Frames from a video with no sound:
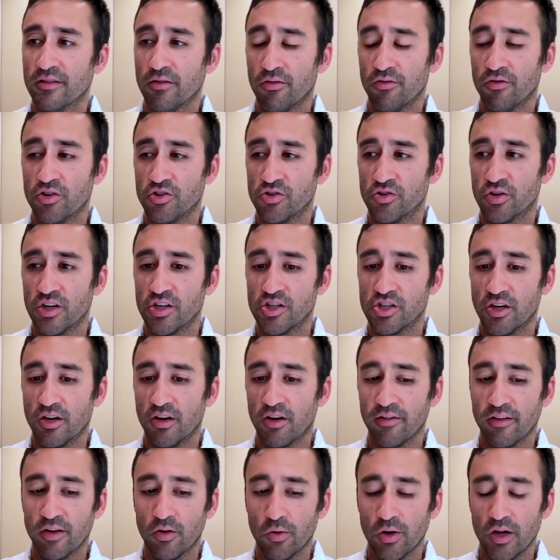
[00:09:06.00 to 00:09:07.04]
of refrigeration
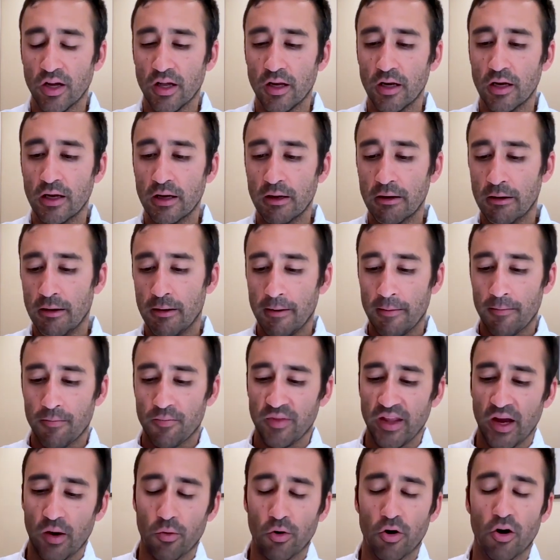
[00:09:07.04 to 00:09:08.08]
on the grid,
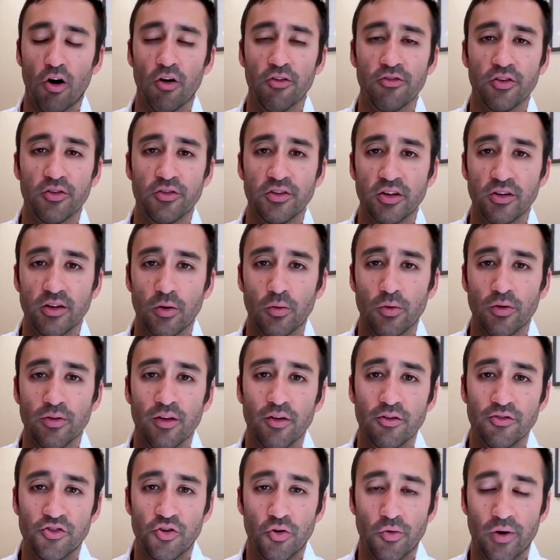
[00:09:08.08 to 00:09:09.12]
now we're also dealing with
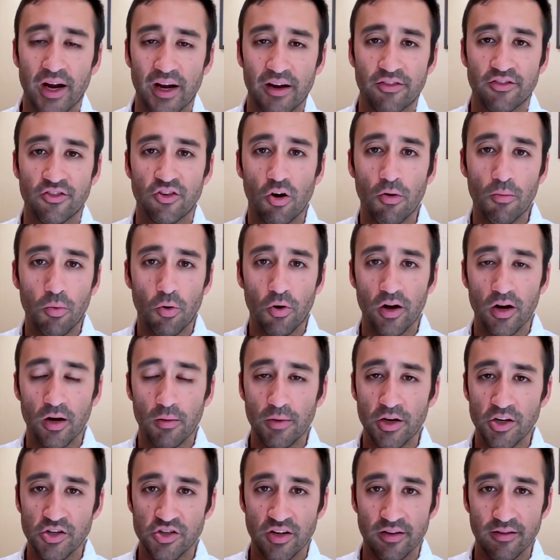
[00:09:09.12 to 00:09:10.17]
those direct scope 1
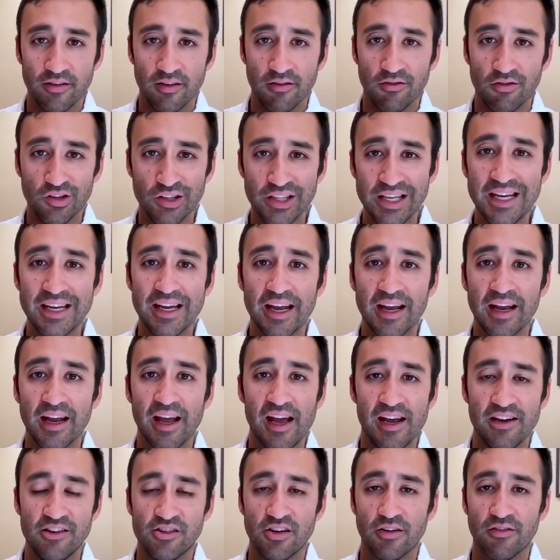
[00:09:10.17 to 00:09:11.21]
emissions of leaking
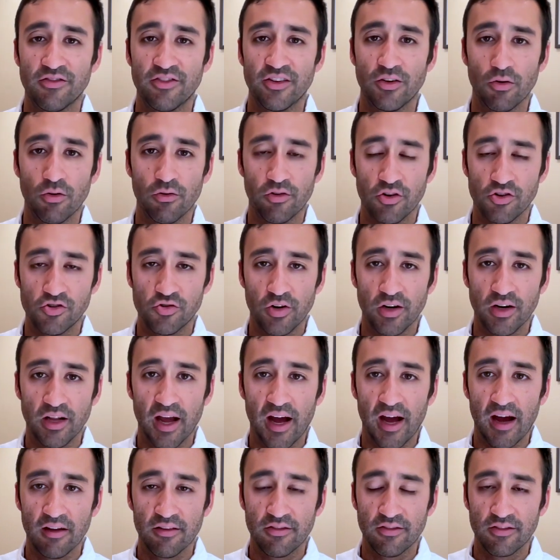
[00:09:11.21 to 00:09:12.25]
HFC refrigerant
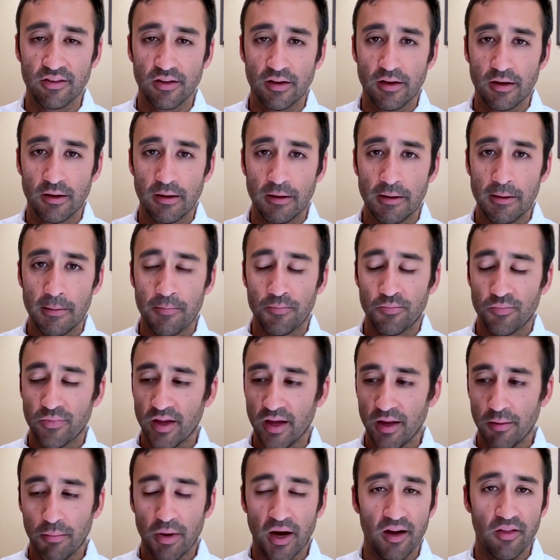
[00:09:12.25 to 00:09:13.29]
gas.
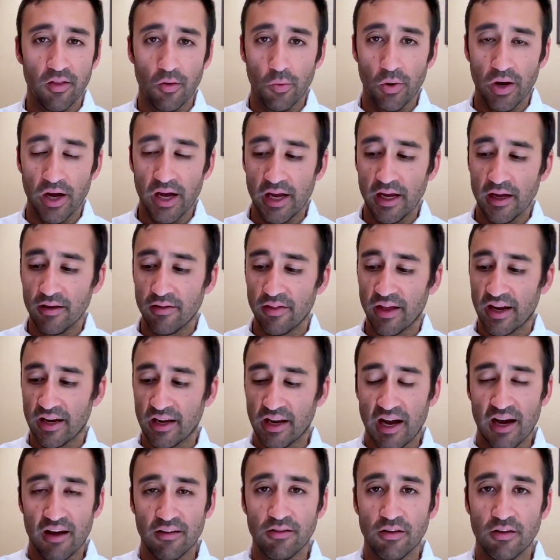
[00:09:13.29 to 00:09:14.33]
And by the way, that
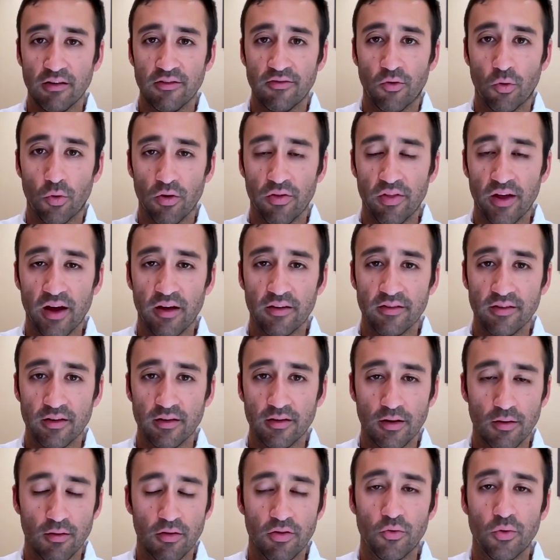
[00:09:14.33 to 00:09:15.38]
gas is
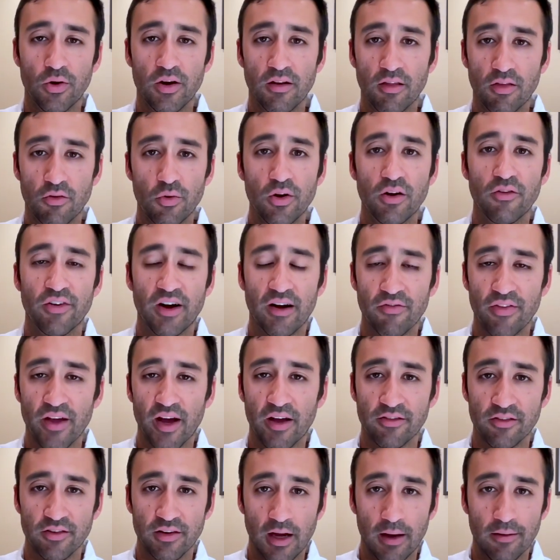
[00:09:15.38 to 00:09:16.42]
4,000, 3 to
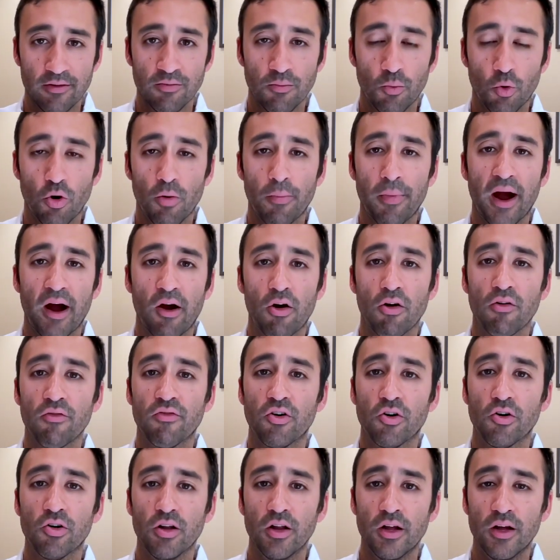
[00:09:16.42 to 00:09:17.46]
5,000 times more
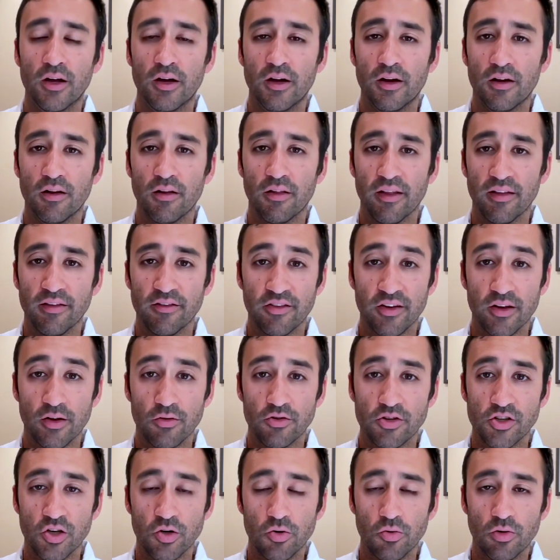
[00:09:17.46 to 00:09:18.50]
powerful than
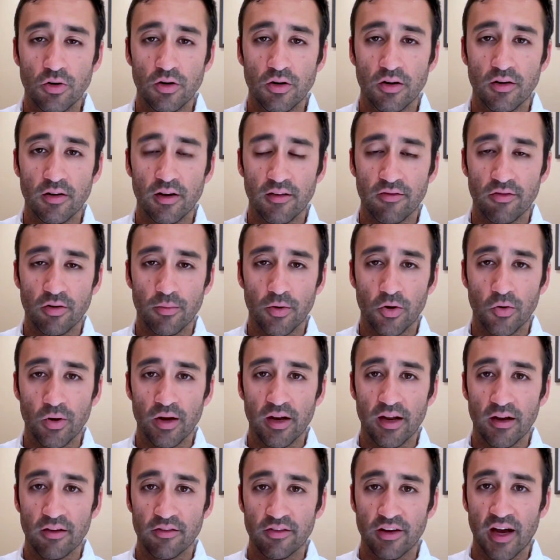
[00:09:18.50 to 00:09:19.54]
CO2 from a
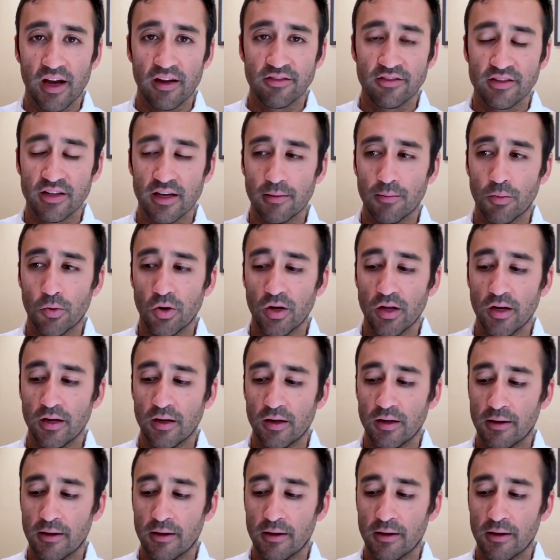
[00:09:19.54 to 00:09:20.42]
greenhouse gas standpoint.